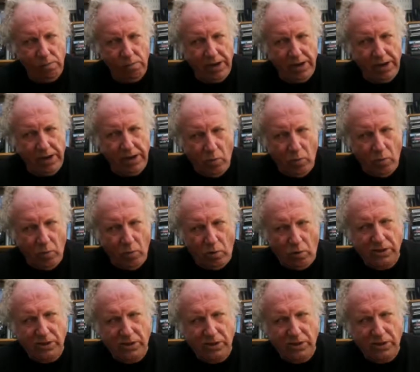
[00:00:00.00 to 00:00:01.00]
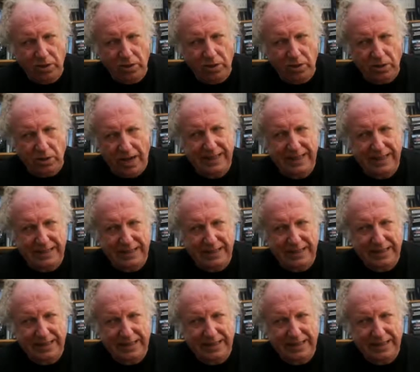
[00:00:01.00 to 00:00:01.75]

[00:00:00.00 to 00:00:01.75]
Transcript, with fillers: in Warsaw, I think,